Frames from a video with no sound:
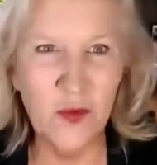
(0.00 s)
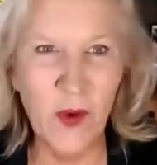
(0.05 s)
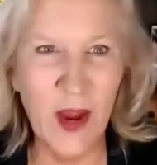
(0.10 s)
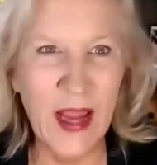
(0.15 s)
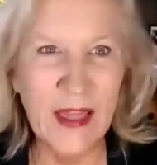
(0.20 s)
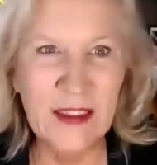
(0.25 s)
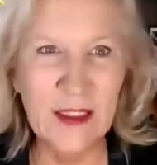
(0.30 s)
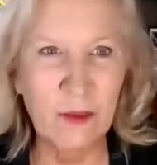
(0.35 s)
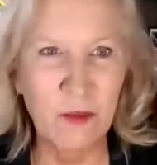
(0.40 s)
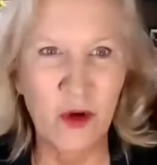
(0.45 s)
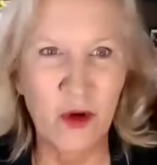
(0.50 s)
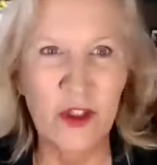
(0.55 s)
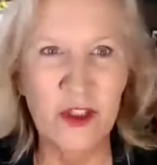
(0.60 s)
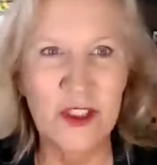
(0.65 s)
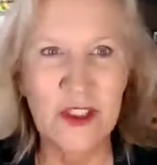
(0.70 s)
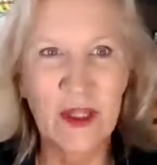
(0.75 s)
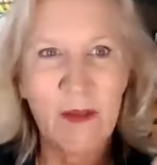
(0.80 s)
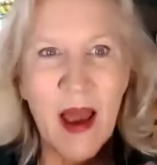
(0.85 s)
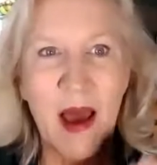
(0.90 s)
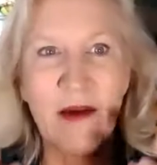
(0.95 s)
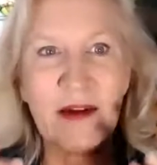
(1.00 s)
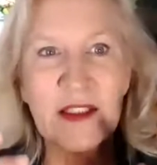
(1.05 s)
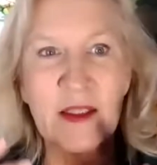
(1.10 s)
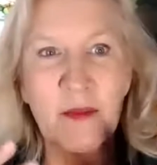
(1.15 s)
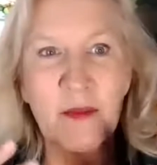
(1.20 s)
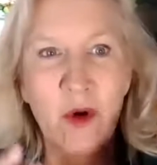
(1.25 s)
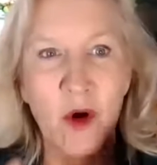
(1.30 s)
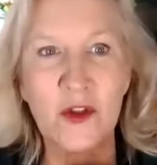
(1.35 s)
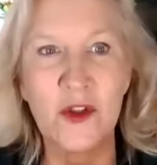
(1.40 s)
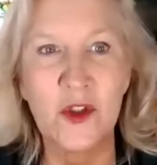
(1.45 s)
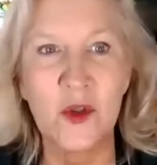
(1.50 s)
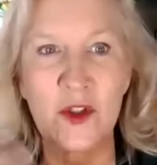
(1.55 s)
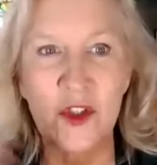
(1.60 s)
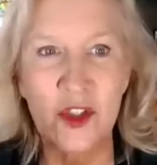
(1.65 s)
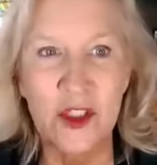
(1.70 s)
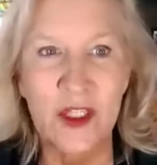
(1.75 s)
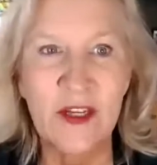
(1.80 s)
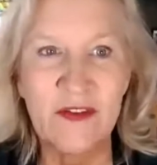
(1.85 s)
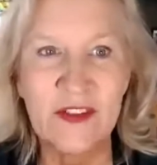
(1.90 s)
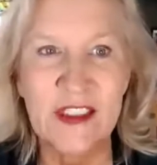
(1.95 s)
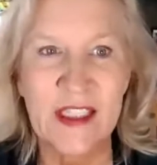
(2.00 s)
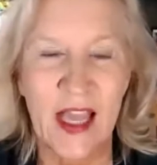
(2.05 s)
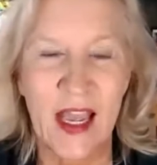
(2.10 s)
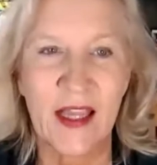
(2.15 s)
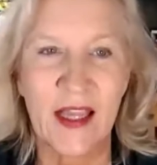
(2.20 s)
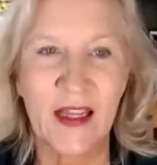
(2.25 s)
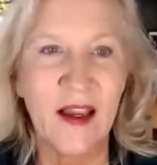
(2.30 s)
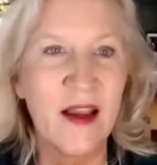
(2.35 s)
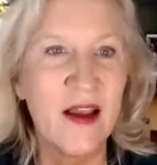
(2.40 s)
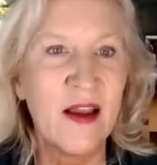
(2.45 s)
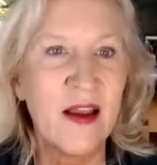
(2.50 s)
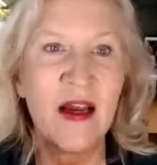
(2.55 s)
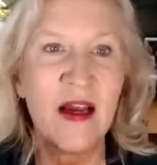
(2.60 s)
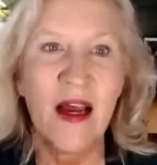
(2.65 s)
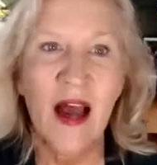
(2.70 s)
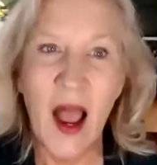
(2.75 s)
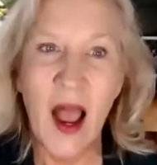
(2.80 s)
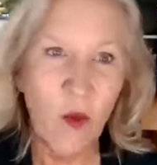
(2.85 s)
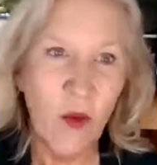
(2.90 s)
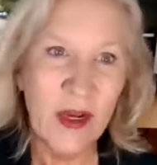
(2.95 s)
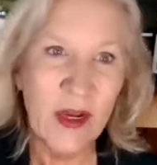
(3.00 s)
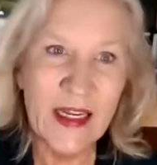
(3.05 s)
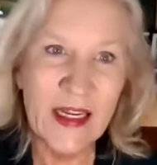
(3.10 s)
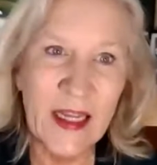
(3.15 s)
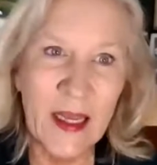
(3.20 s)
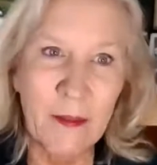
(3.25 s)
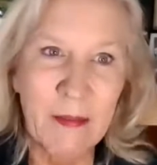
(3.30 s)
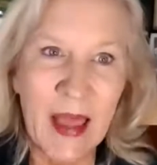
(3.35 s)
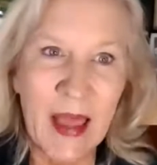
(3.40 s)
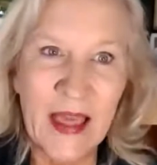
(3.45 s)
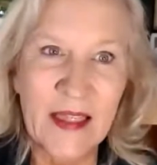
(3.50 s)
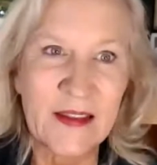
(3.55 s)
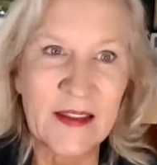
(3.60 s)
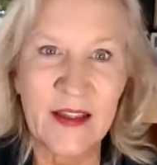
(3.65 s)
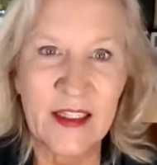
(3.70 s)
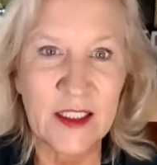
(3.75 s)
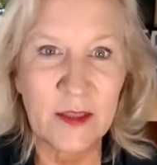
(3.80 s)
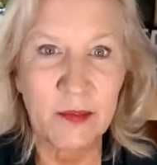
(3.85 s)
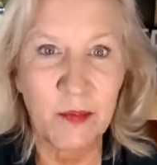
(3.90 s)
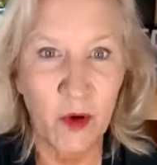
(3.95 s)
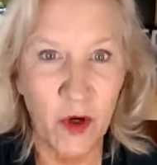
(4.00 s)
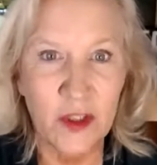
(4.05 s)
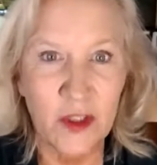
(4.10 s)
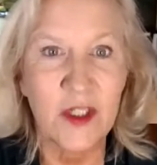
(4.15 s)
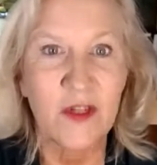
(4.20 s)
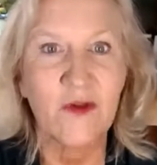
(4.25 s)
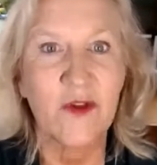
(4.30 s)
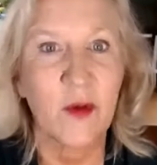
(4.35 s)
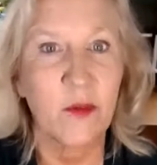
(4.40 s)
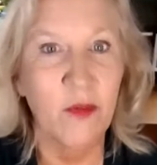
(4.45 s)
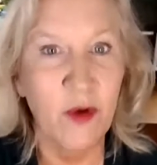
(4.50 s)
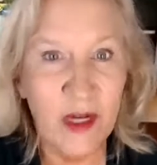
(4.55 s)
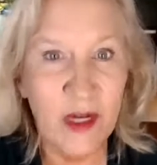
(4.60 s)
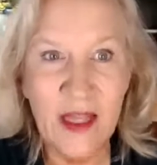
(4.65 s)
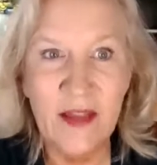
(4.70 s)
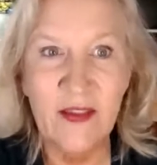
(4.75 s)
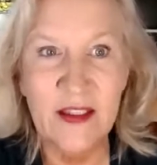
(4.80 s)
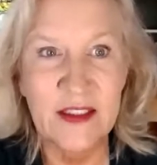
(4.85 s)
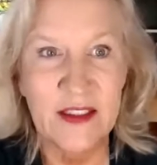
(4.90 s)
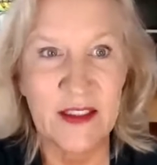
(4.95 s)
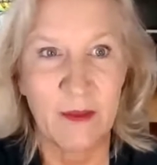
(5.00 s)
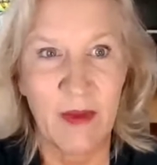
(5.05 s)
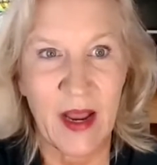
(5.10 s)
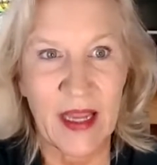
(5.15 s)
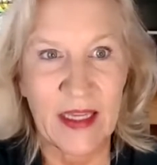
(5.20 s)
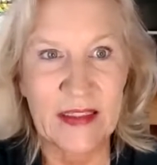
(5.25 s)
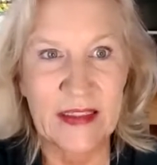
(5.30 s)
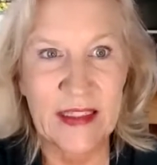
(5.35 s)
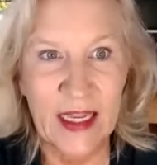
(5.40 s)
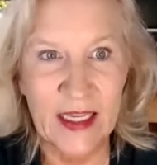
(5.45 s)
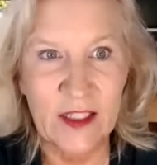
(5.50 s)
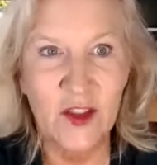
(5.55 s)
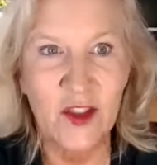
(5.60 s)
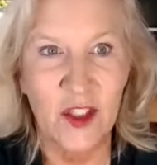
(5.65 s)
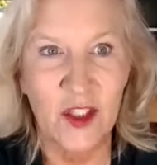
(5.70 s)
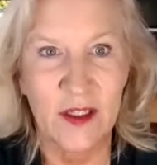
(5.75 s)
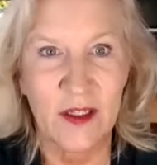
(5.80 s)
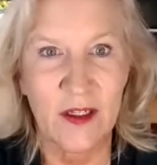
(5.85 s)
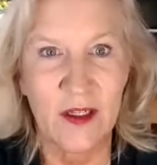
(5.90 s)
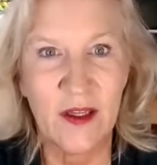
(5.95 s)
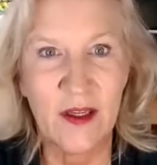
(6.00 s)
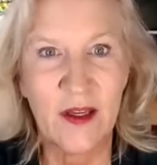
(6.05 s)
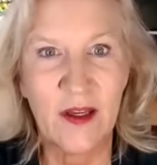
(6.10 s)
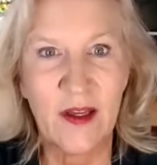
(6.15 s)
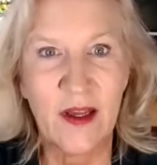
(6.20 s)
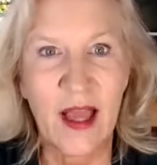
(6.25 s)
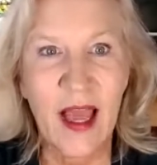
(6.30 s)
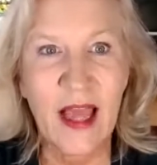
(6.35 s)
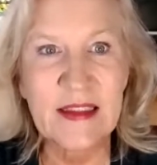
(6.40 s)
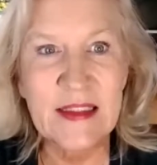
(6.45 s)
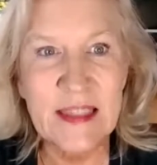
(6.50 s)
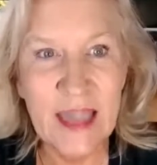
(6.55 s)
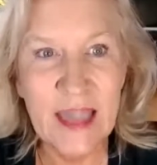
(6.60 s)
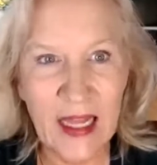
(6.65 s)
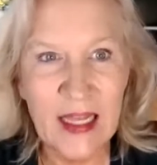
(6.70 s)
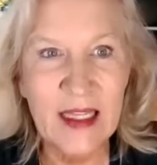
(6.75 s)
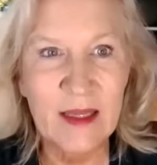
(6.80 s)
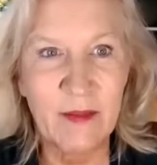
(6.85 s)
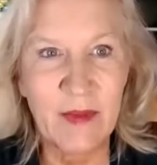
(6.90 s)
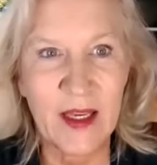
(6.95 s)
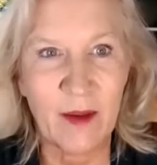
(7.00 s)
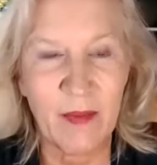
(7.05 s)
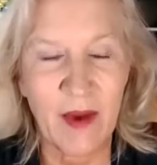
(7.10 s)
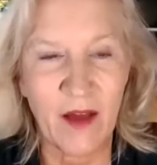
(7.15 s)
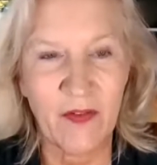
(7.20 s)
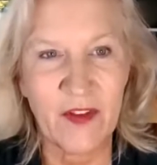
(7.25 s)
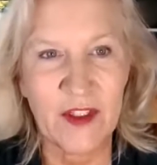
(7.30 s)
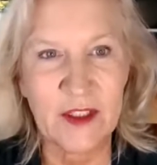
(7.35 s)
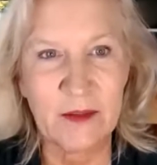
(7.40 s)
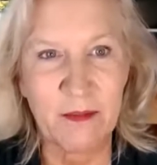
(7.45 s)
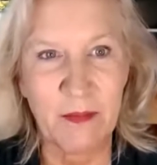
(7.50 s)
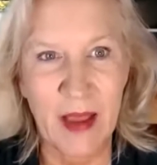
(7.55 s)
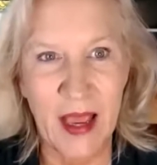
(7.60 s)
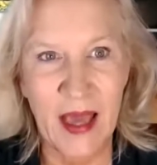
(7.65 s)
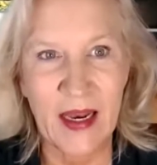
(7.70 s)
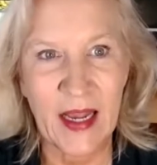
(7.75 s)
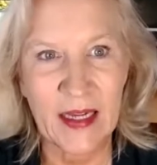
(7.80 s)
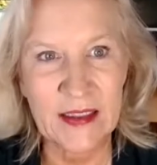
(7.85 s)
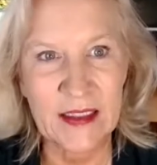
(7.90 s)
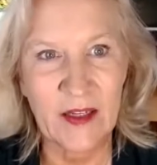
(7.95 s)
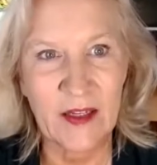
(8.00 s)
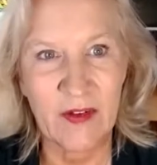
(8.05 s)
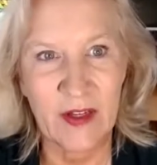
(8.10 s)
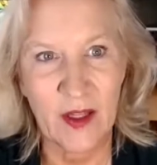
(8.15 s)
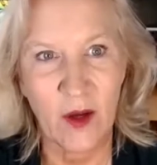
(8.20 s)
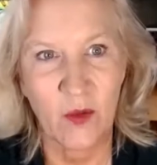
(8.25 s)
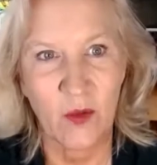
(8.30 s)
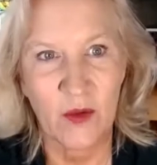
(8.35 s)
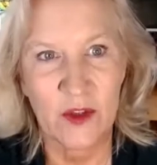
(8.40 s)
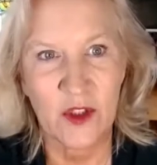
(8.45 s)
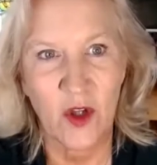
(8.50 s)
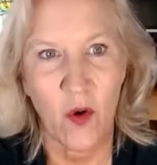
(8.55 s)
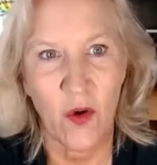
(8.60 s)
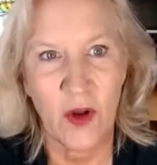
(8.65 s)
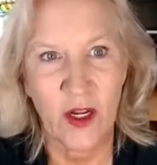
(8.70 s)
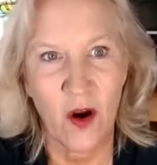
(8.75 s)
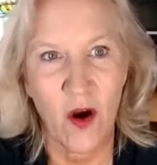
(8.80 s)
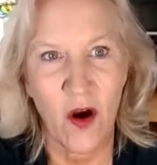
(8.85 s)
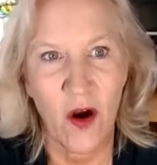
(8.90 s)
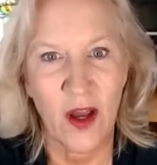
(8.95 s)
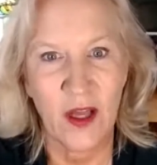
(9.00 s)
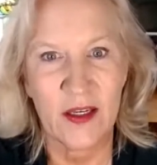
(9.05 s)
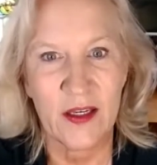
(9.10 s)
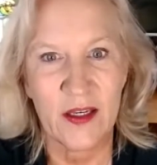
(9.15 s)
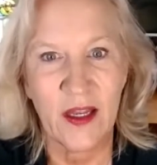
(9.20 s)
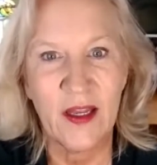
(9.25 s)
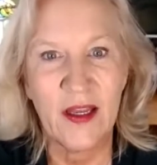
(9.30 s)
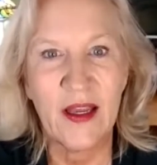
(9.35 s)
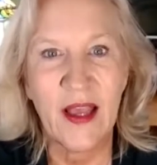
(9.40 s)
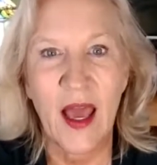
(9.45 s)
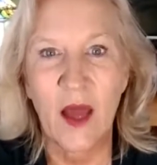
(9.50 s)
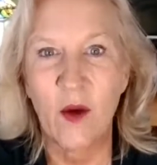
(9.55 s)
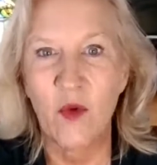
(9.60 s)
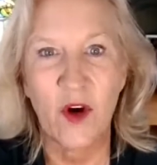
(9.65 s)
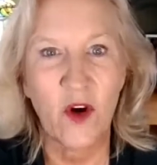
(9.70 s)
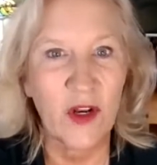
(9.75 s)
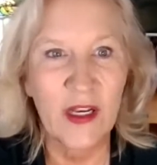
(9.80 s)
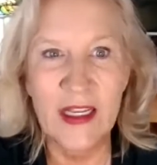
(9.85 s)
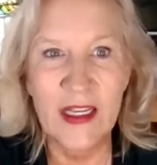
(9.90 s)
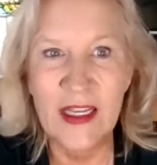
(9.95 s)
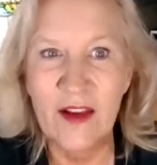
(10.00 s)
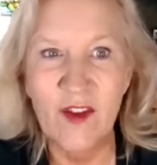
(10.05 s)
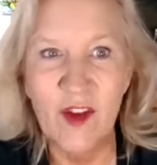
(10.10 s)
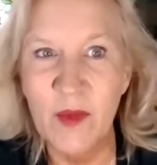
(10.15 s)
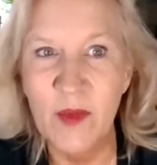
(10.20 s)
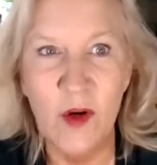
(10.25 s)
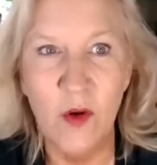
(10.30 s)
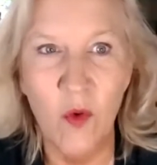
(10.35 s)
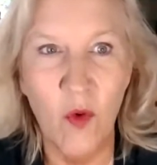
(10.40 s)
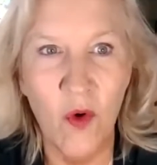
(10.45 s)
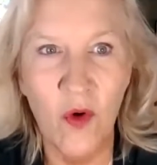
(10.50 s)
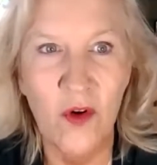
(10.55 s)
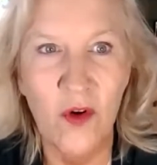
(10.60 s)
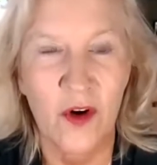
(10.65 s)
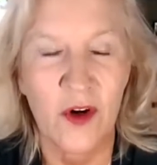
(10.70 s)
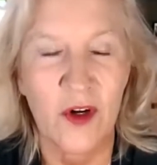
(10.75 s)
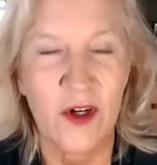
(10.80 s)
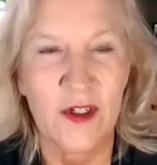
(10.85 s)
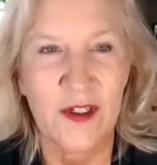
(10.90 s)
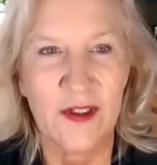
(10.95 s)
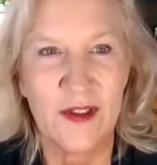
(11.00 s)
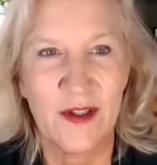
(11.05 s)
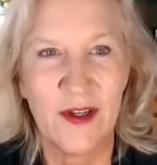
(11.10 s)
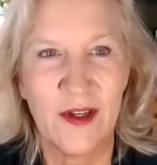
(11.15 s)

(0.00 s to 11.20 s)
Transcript: ranks and pushes them out, as opposed to a chief saying, I want to commend this person for bringing this to my attention and telling me about this bad activity that was going on, and we're going to give them an award,